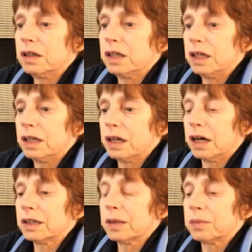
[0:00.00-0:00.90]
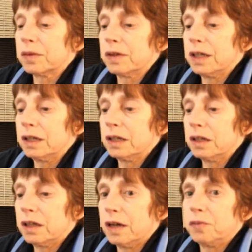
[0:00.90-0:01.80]
The concept of the
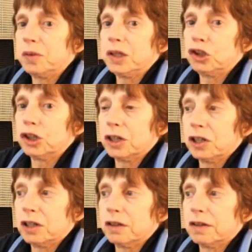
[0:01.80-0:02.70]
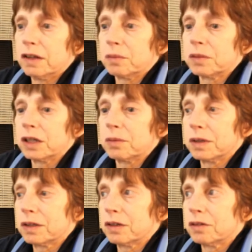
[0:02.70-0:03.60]
FPGA is something I'm
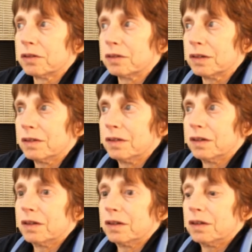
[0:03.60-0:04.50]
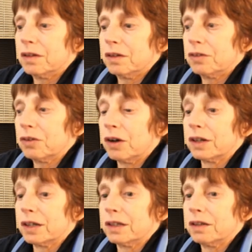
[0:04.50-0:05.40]
still
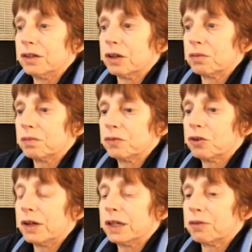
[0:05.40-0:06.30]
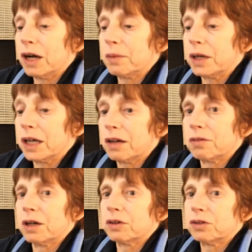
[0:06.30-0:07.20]
trying to wrap my head
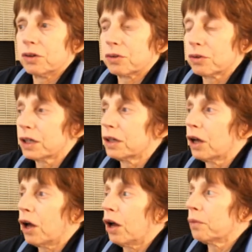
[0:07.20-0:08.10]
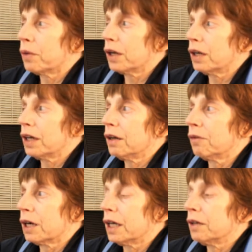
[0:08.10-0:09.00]
around totally. But at any
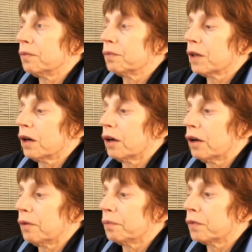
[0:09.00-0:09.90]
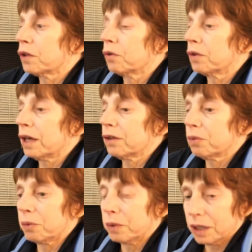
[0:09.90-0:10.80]
rate, so that's
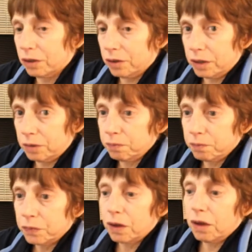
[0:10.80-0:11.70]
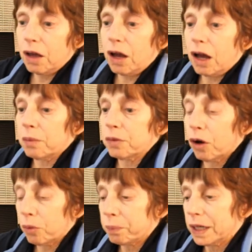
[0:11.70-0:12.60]
where we are. I'm
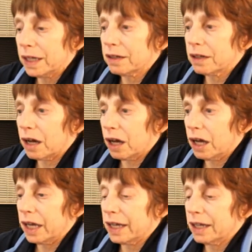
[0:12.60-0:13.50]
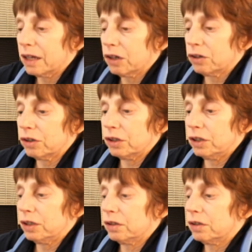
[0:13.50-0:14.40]
hoping I
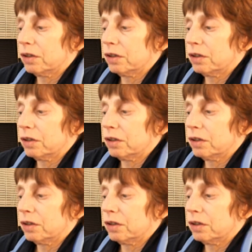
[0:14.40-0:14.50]
could